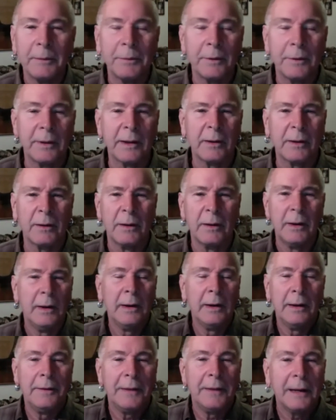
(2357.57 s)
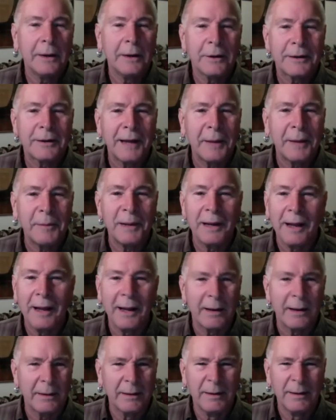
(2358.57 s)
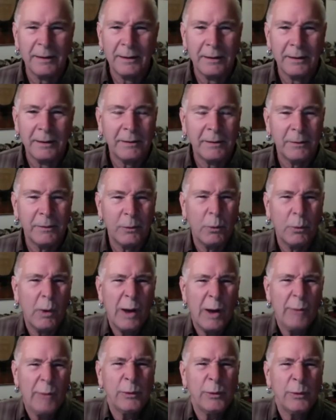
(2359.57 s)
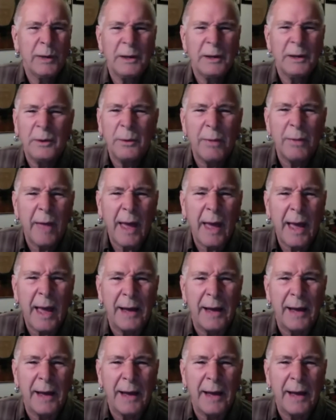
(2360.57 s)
And they look at me like, why would we do that?